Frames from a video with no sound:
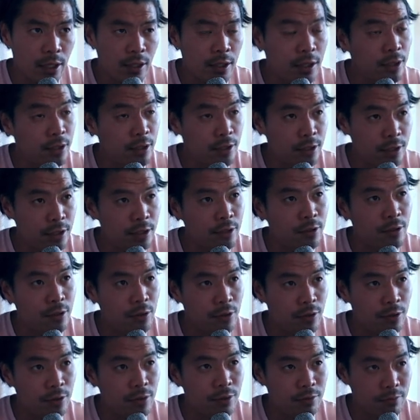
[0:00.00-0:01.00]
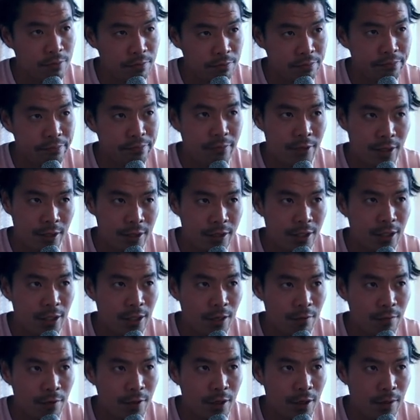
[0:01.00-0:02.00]
There's still a
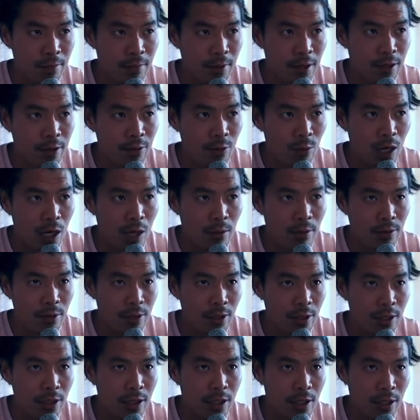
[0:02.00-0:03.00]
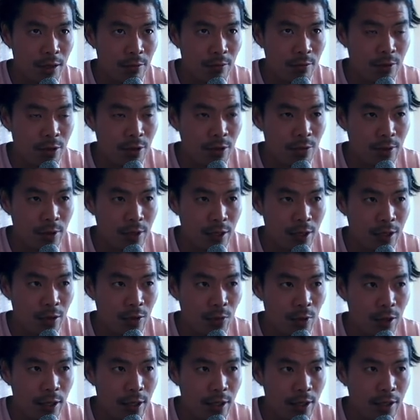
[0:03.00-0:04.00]
significant amount of wobble on it that I really want to get
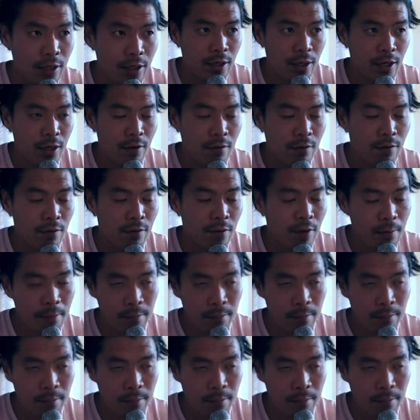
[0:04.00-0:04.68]
away from.